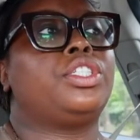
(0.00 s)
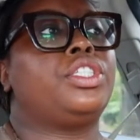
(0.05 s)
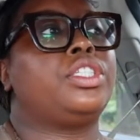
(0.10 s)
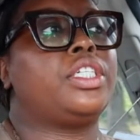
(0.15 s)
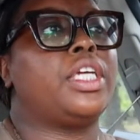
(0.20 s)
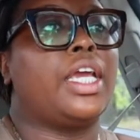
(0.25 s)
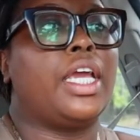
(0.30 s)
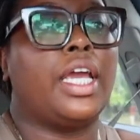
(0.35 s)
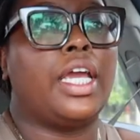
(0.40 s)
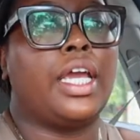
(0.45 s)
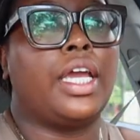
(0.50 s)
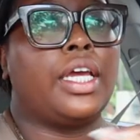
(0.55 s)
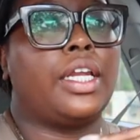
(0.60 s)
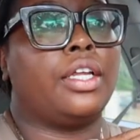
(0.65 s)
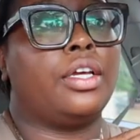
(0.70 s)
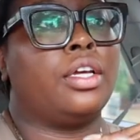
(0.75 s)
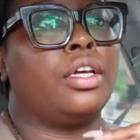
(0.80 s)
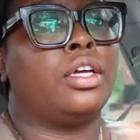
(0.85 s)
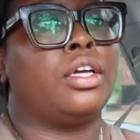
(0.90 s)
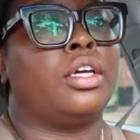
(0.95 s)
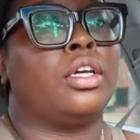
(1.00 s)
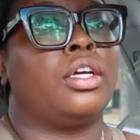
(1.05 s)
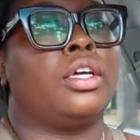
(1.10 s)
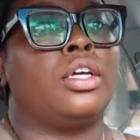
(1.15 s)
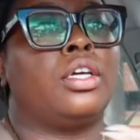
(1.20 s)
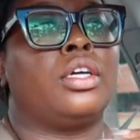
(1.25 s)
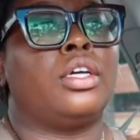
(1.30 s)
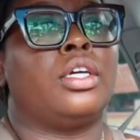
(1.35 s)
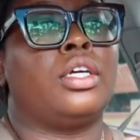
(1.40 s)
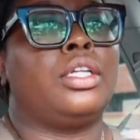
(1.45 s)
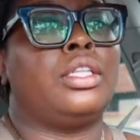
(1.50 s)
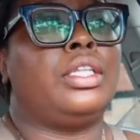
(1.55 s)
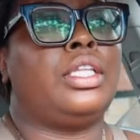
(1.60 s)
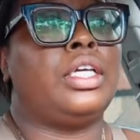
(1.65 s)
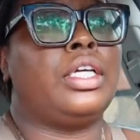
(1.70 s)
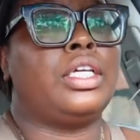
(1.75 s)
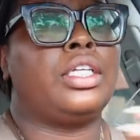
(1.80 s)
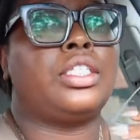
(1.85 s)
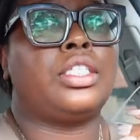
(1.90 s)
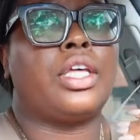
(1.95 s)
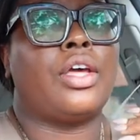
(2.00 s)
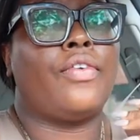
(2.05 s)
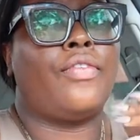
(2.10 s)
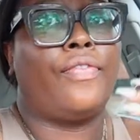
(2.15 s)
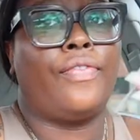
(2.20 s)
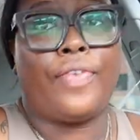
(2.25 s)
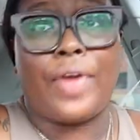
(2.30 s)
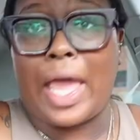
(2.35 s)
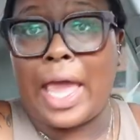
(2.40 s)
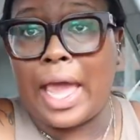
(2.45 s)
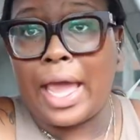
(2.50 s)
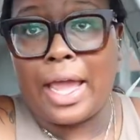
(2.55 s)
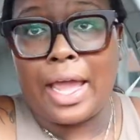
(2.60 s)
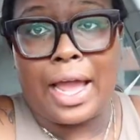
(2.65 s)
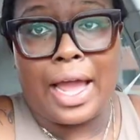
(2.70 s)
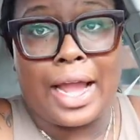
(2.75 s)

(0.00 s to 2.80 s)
shed this fat.